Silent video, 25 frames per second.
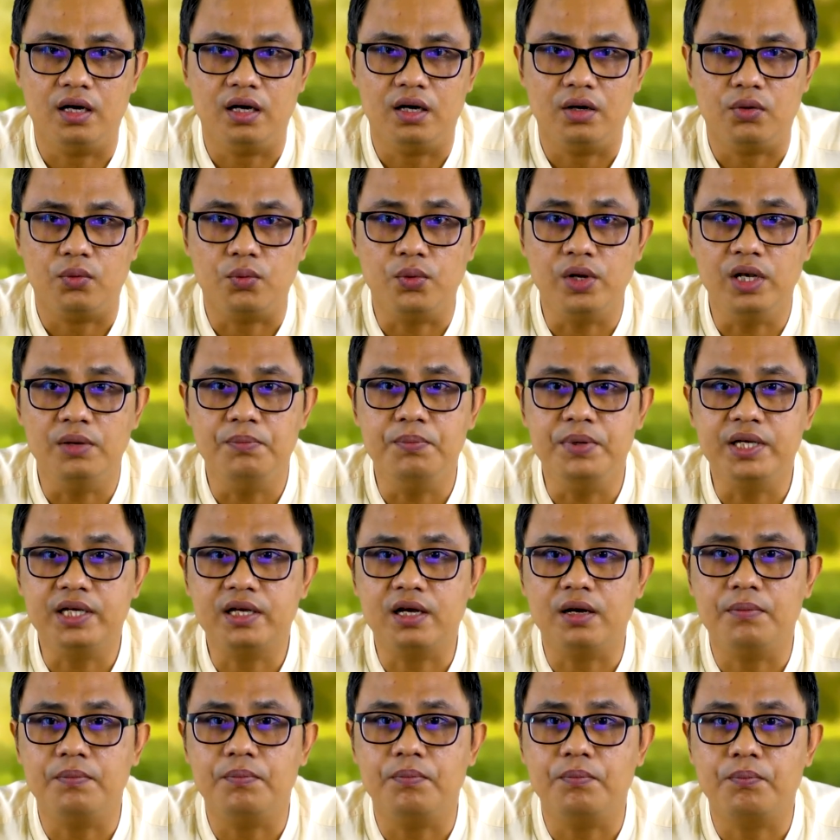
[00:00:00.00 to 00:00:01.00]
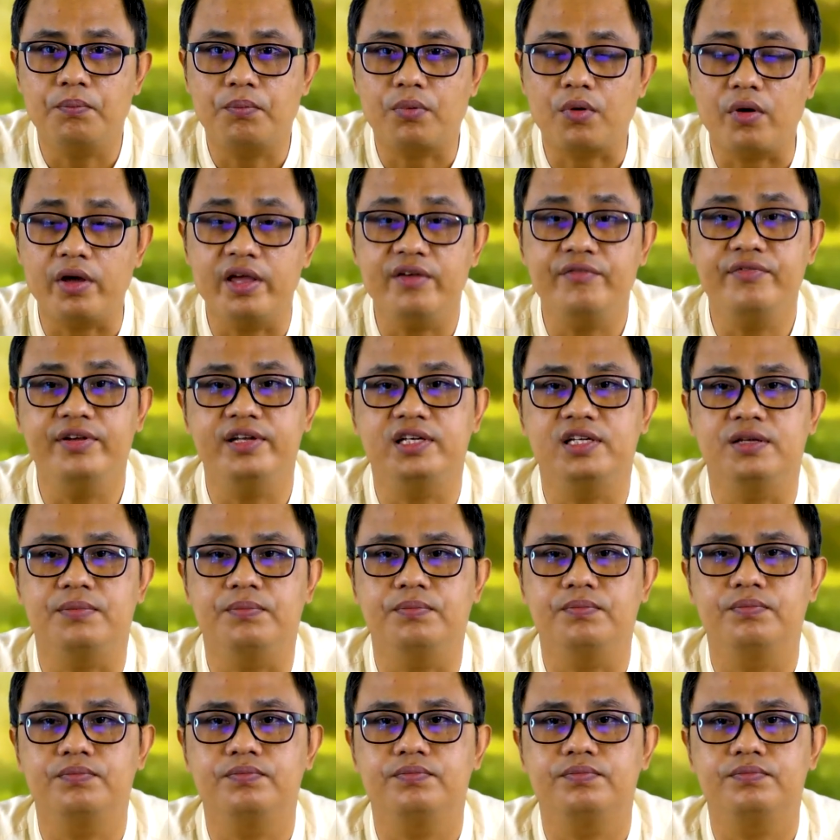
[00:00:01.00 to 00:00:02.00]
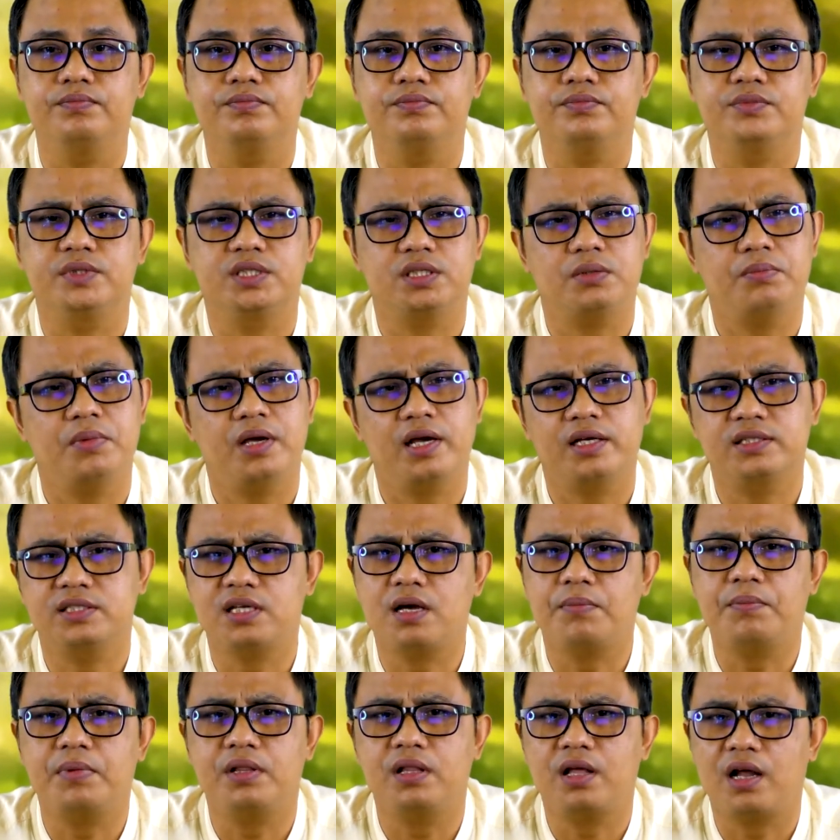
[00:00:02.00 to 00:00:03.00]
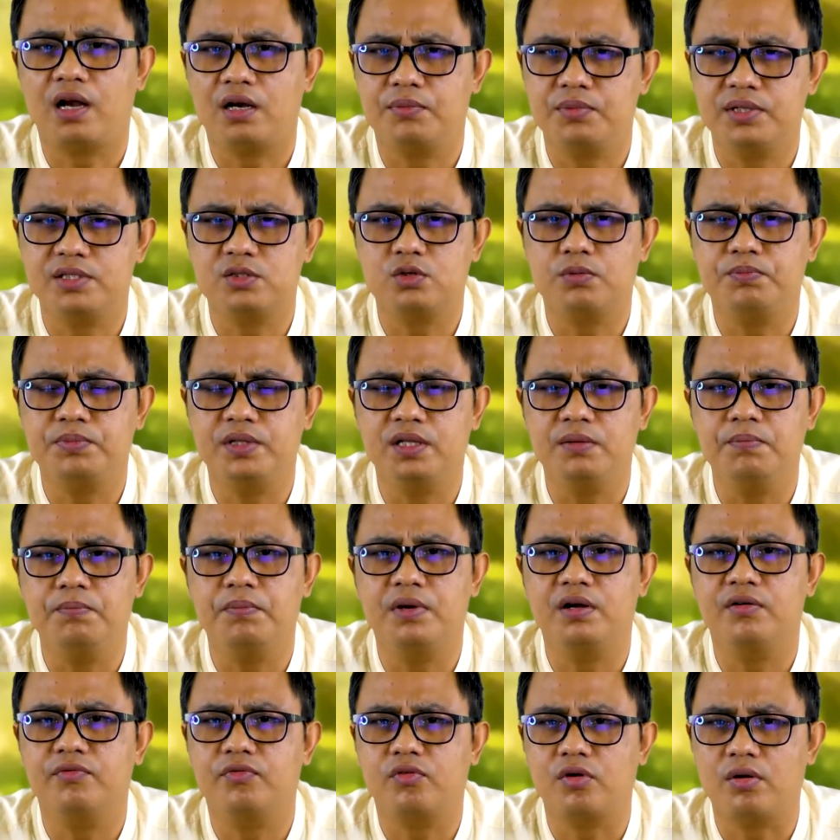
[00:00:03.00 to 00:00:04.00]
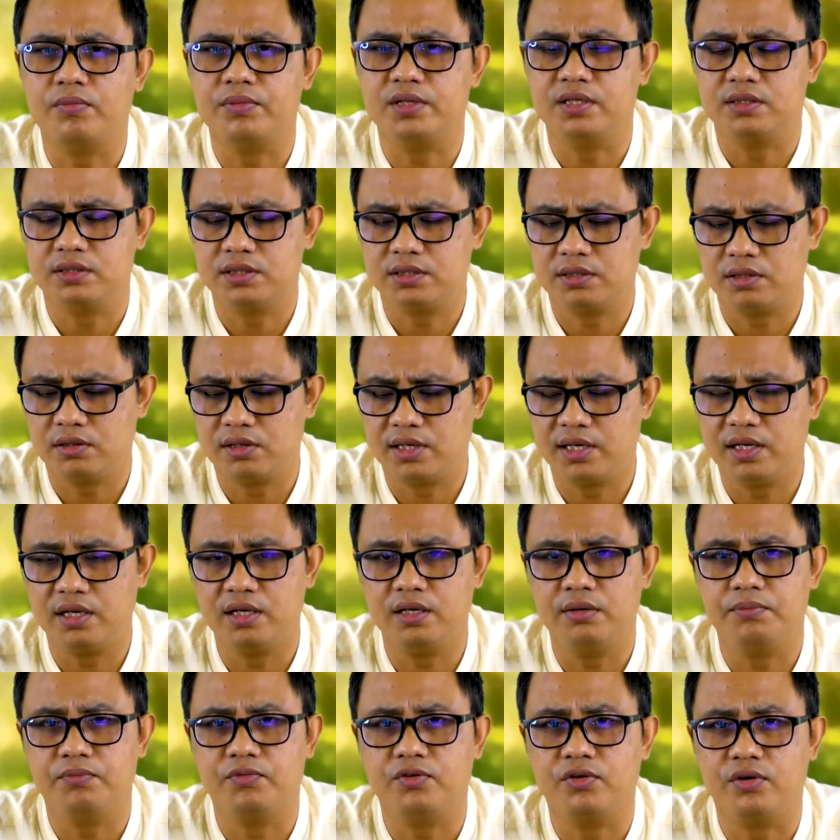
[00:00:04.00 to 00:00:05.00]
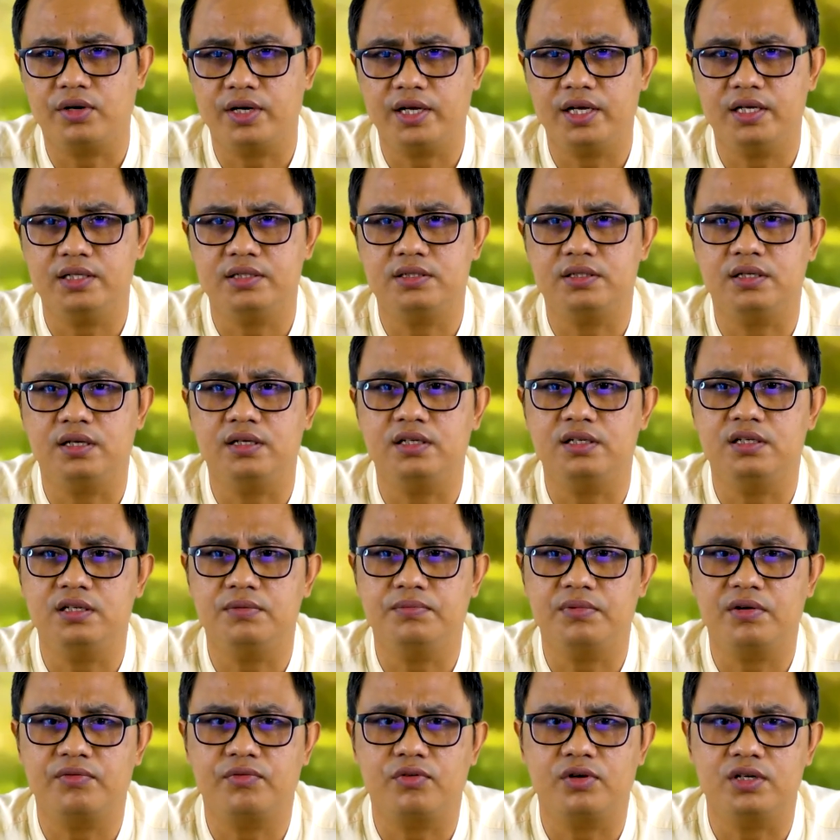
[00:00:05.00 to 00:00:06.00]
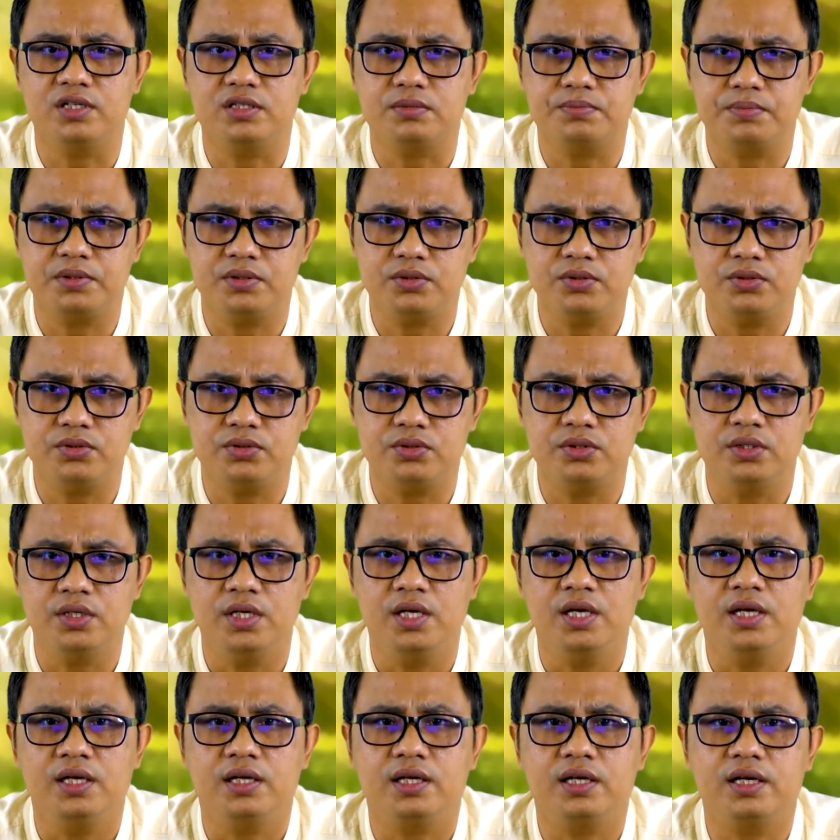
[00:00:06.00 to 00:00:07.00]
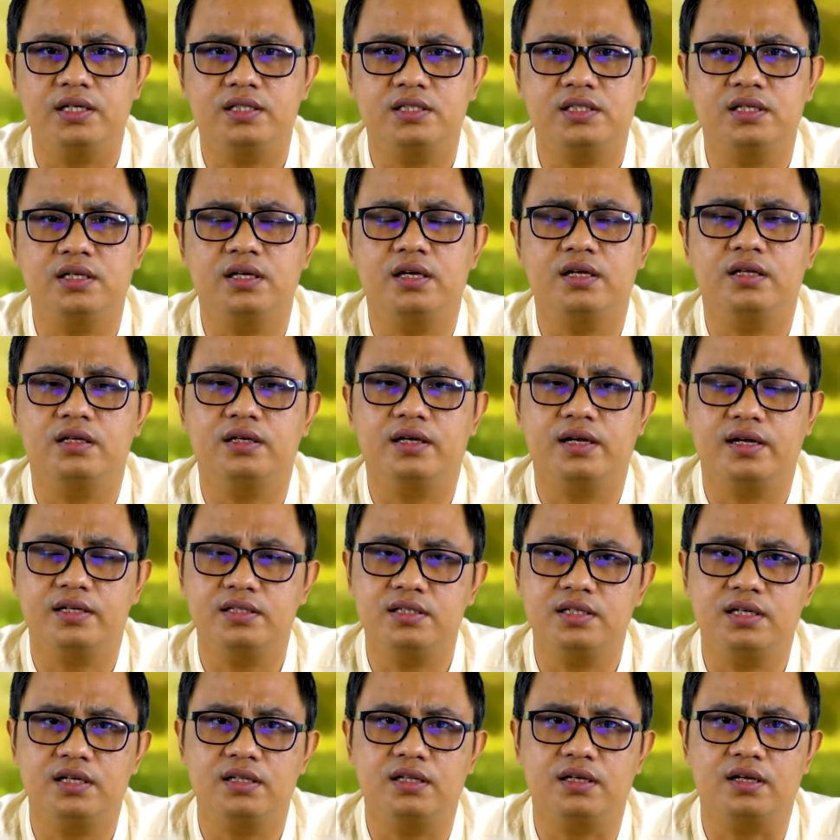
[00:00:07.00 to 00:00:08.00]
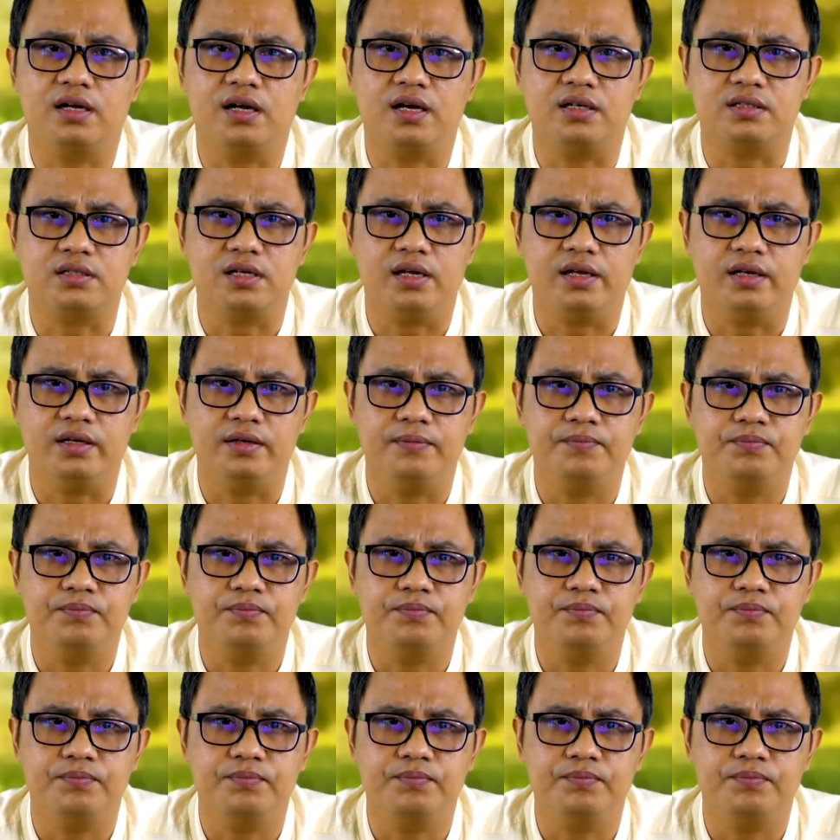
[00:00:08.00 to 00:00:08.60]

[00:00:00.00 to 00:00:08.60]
will become prohibitive. Some example, harvest of timber from the forest, non-timber forest produce grazing in the grassland.